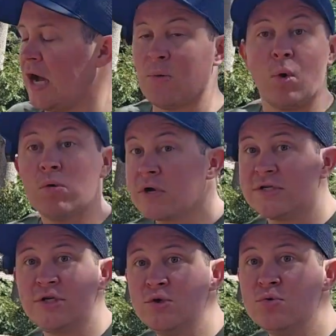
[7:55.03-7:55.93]
I won't
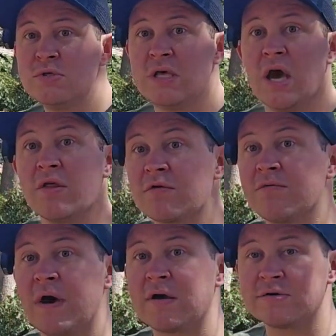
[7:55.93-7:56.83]
get to use the other
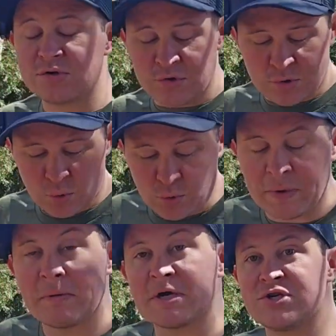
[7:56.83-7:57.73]
fire starter, or
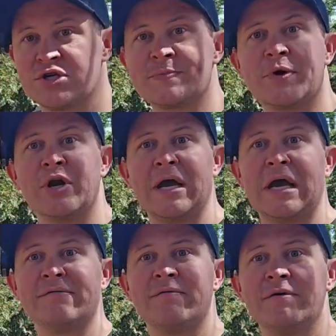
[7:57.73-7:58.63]
maybe I should just burn
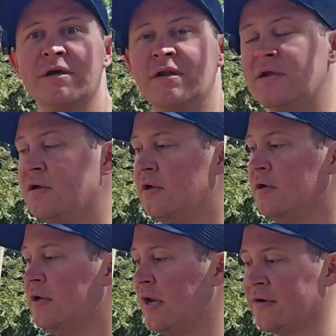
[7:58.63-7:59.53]
half of it
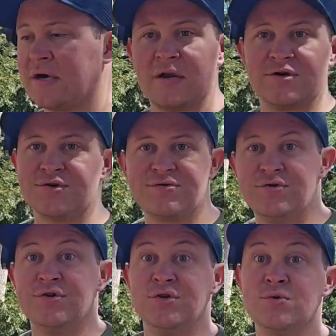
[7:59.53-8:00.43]
and kind of just
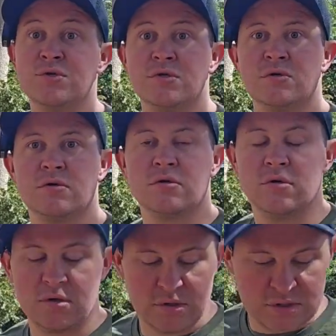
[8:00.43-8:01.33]
deduce
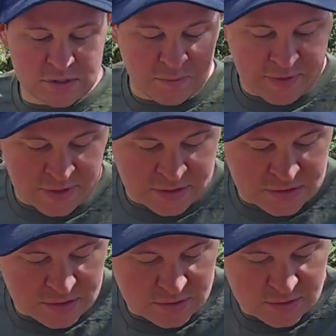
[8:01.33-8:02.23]
some
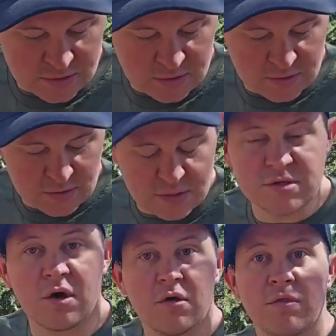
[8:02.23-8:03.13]
things.
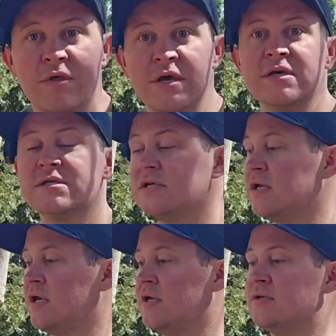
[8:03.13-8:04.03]
Because y'all, this
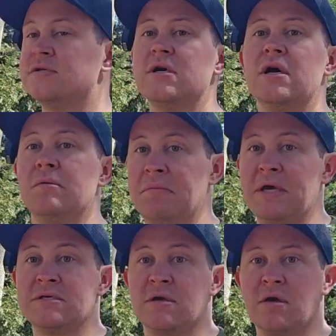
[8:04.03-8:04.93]
is
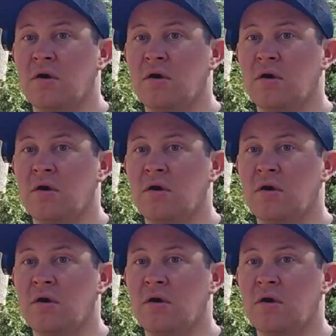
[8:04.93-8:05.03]
amazing.